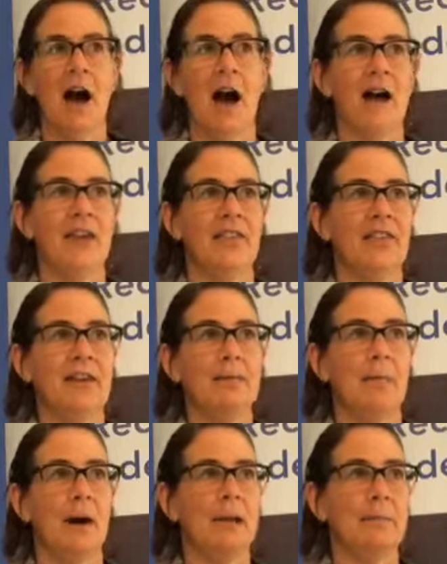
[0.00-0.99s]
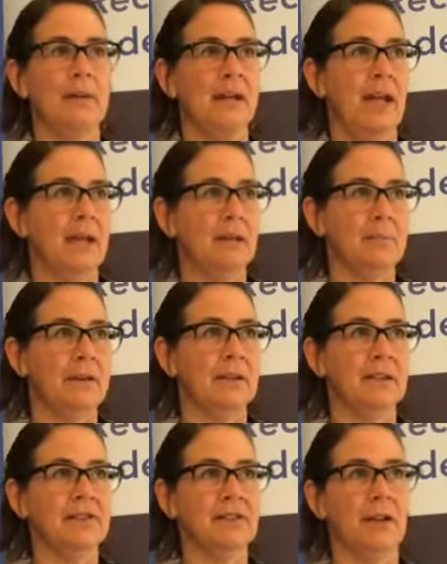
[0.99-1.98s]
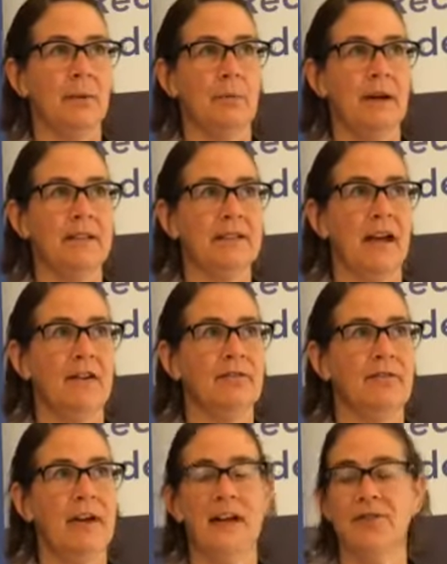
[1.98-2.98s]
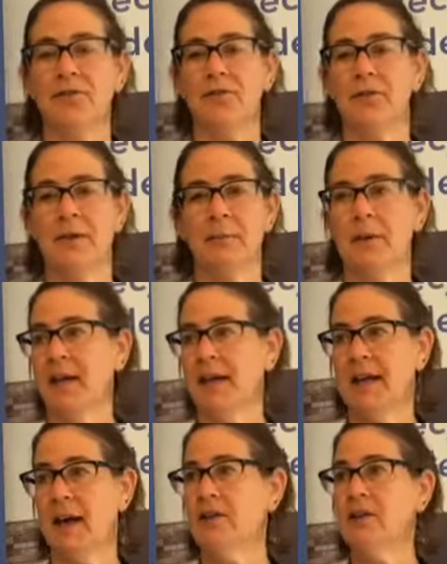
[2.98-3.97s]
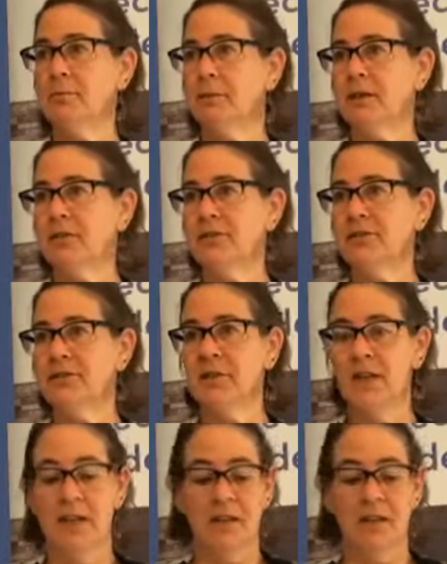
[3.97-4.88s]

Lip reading: I think my banana peel is going to break down faster than my carrot peels.